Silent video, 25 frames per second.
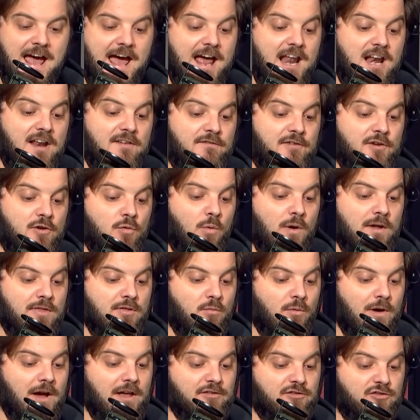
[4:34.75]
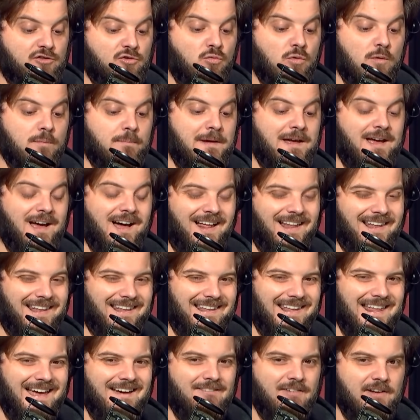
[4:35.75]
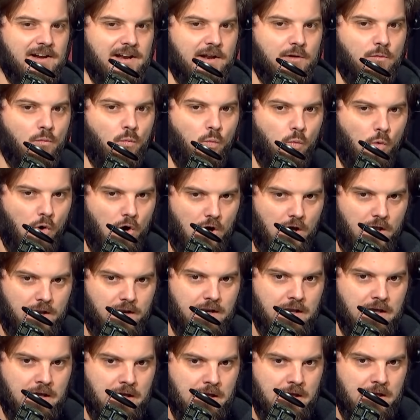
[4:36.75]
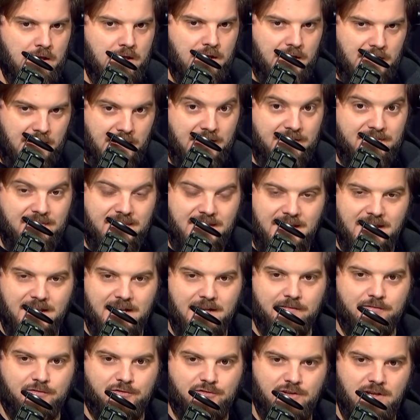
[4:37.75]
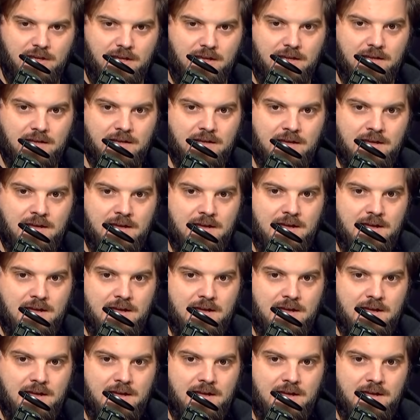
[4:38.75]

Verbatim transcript: and if you win the rest, you would be 11-1 in the NFC.